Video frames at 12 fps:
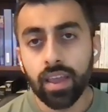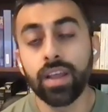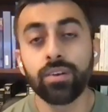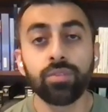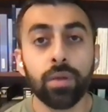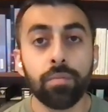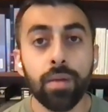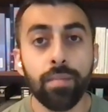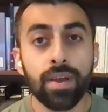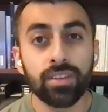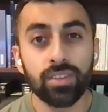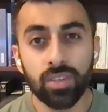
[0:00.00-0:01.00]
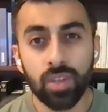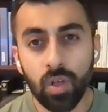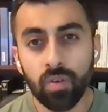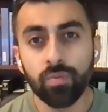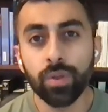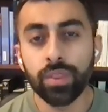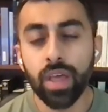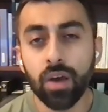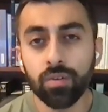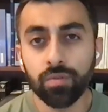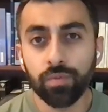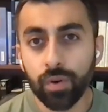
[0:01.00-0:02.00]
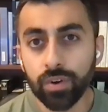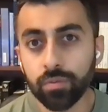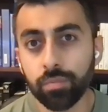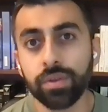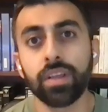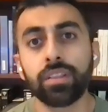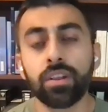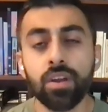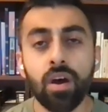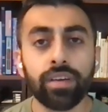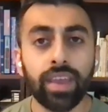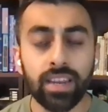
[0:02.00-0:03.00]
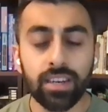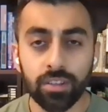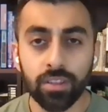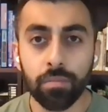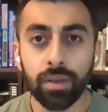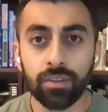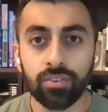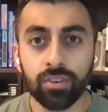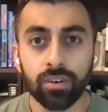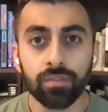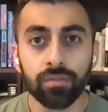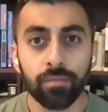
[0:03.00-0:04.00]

And I do that by myself without first bringing the dog into the picture.